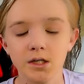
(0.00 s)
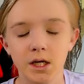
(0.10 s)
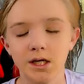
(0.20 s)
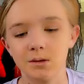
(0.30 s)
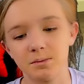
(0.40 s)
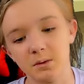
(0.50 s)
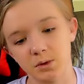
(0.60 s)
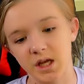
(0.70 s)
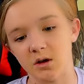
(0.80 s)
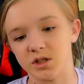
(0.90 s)
sneak into
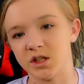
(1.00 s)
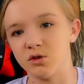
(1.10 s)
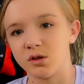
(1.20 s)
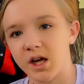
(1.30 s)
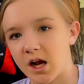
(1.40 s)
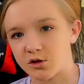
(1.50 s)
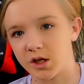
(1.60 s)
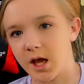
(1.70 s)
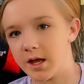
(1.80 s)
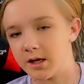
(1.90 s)
people's house and you can
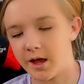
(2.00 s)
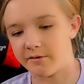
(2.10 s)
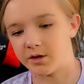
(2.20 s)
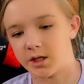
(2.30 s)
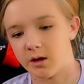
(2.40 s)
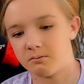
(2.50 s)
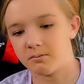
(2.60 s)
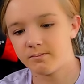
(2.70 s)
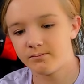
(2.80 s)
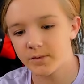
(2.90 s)
actually get in every time.
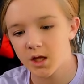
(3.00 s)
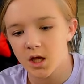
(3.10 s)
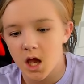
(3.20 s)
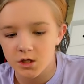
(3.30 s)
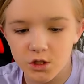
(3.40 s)
How?